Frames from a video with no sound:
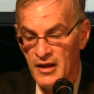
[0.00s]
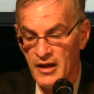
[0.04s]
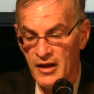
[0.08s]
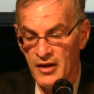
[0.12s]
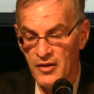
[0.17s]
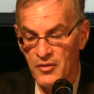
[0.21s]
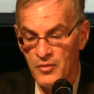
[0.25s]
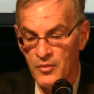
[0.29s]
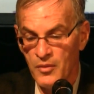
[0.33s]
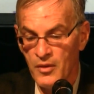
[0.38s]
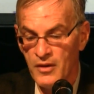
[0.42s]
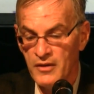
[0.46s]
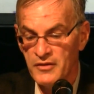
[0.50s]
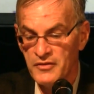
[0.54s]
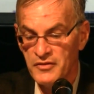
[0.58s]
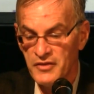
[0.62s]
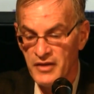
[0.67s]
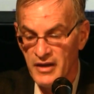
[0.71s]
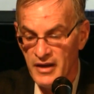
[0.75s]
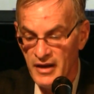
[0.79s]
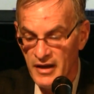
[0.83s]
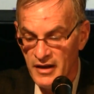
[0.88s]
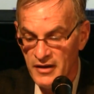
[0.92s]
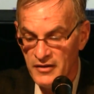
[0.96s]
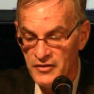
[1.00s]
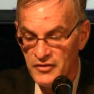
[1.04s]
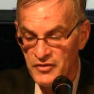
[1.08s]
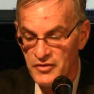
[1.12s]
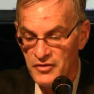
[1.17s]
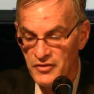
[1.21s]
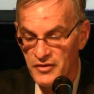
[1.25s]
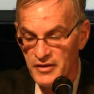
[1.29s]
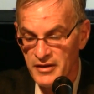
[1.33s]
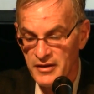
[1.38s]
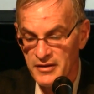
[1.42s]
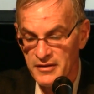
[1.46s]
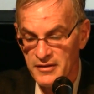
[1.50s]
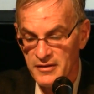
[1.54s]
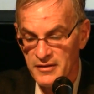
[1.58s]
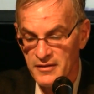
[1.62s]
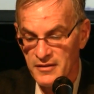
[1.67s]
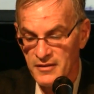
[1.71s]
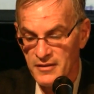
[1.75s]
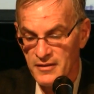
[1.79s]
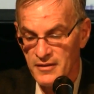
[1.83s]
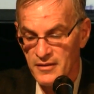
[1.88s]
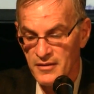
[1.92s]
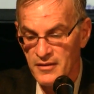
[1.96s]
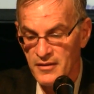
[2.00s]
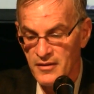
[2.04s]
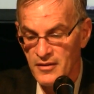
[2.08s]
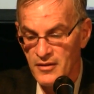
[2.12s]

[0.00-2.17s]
it was Israel,